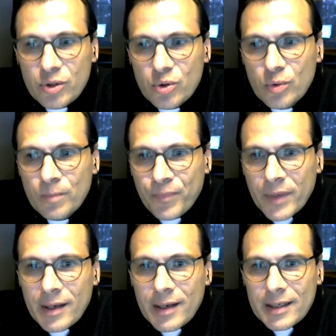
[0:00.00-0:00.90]
to
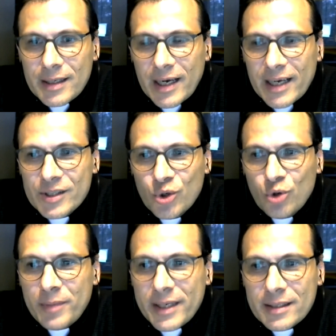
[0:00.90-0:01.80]

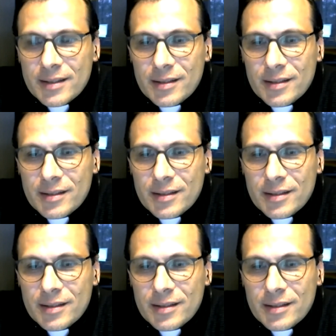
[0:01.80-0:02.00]
zoom in,